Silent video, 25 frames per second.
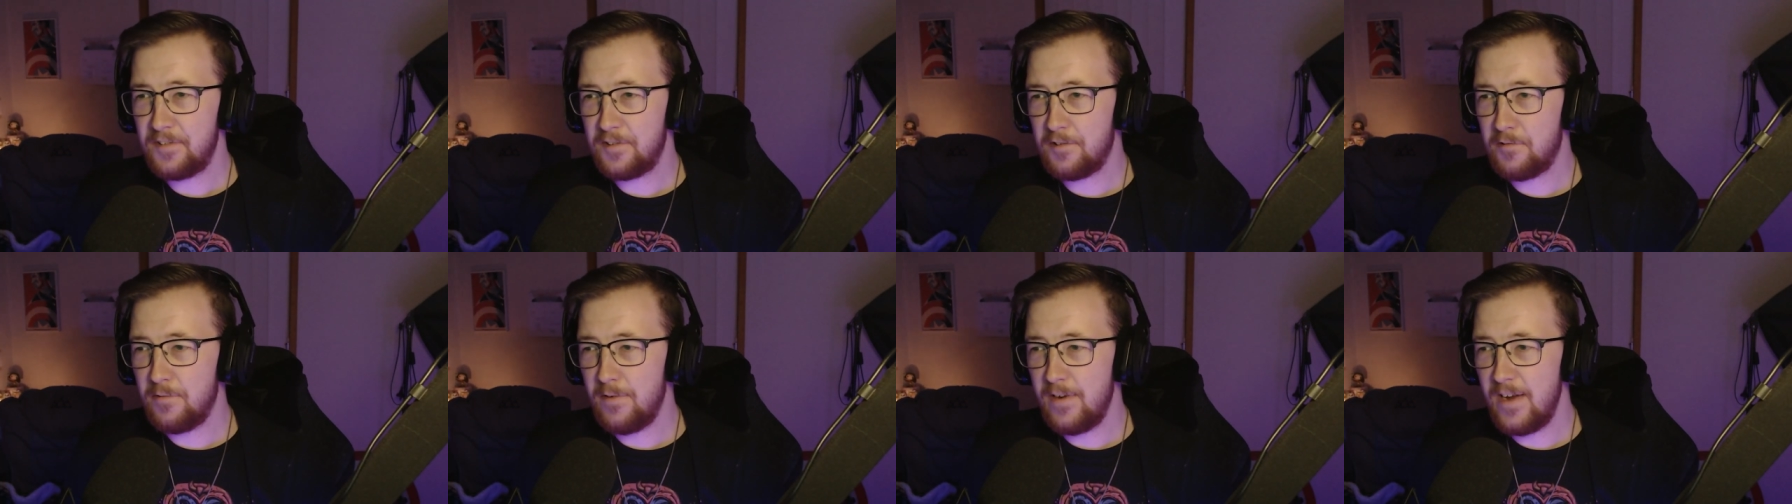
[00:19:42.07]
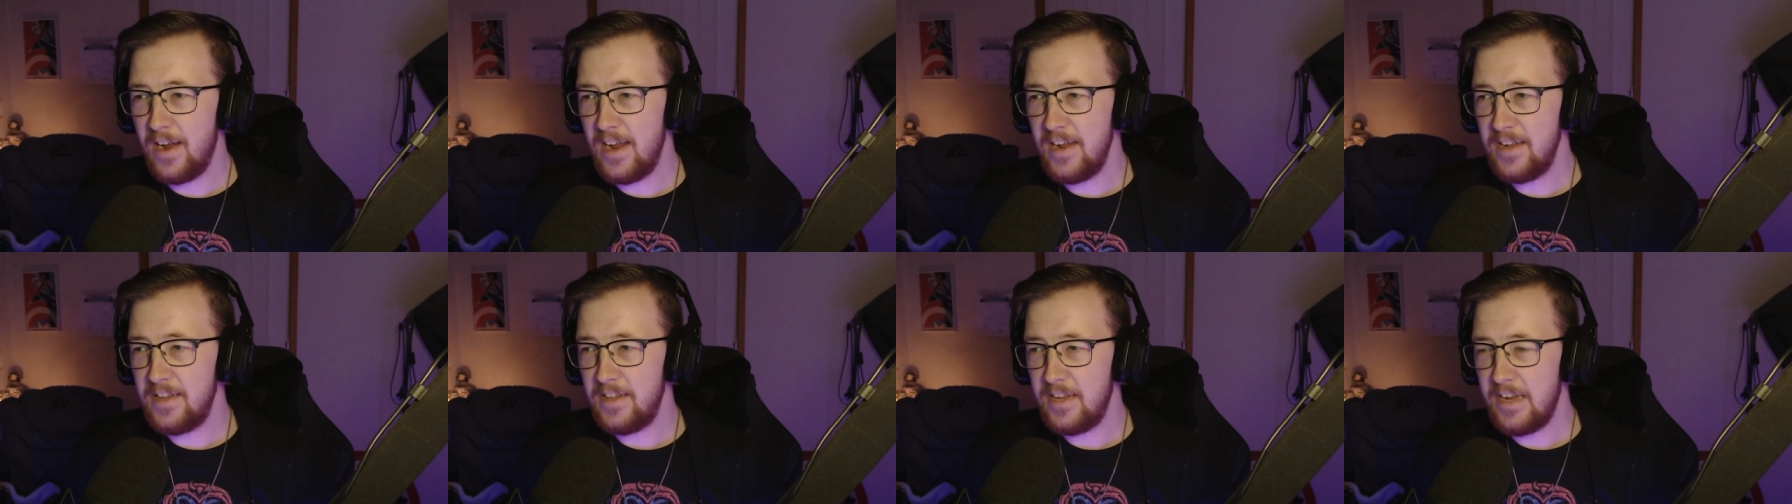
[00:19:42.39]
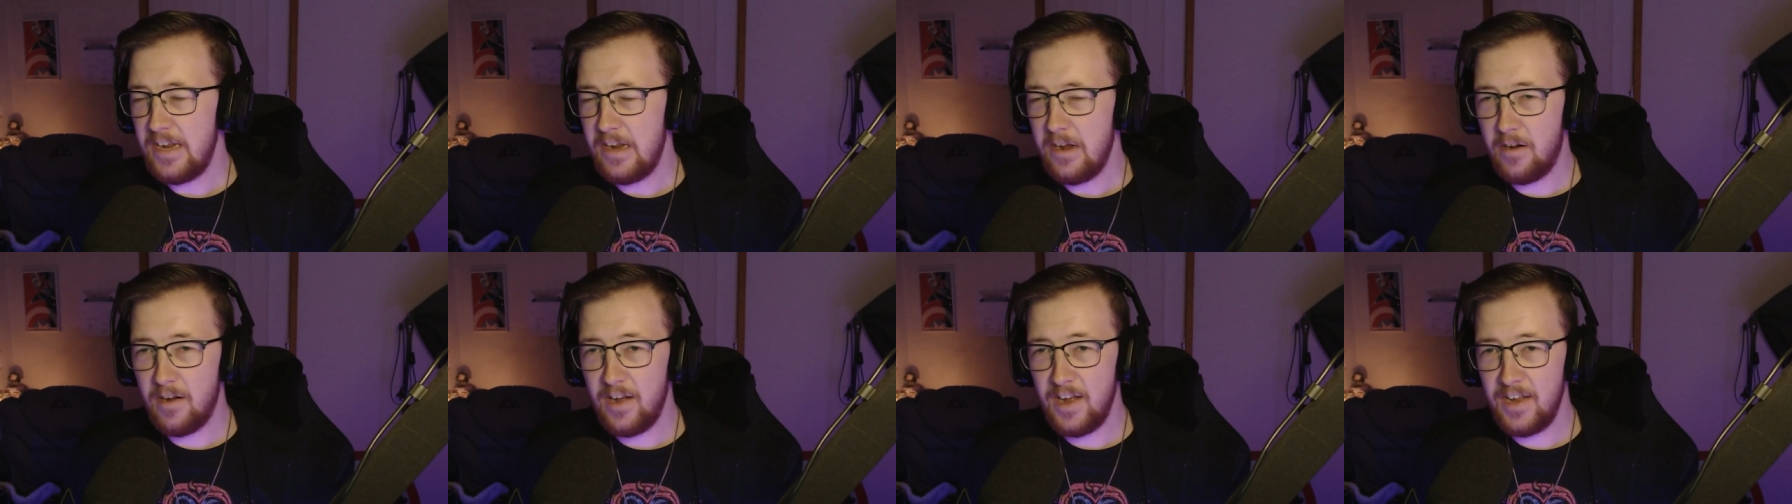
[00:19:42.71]
create
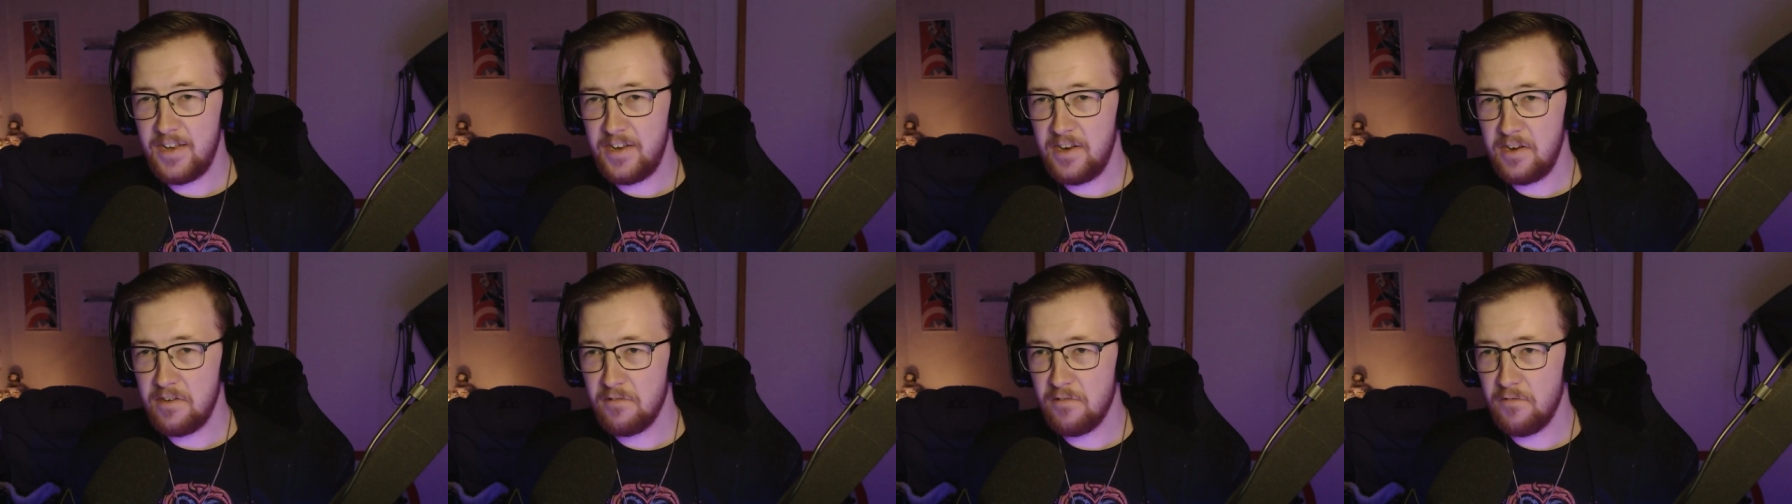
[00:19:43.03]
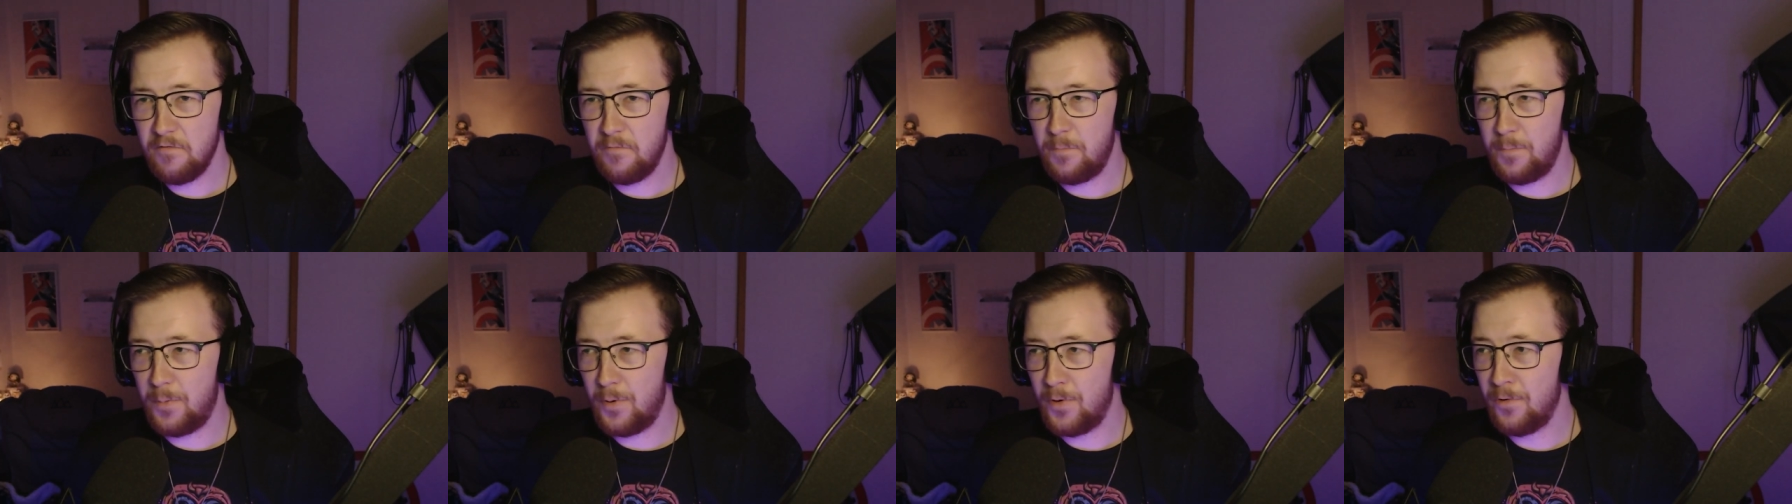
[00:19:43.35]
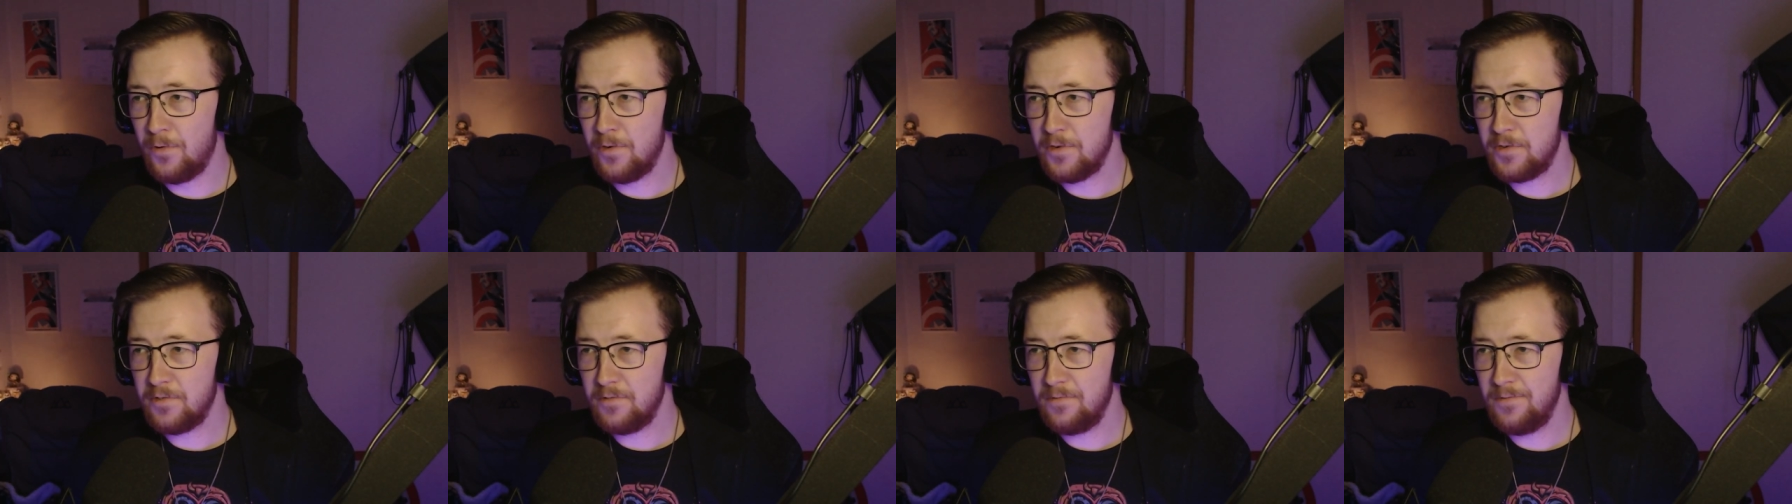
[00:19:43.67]
the idea of
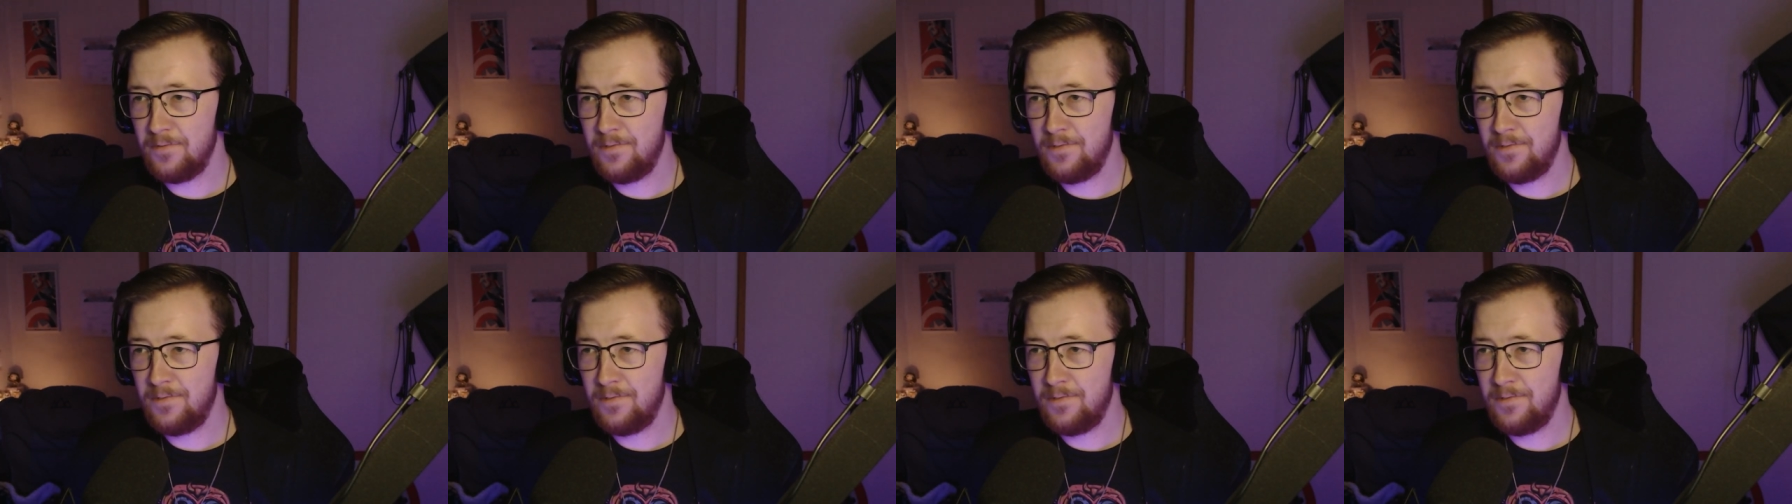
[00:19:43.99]
Portal?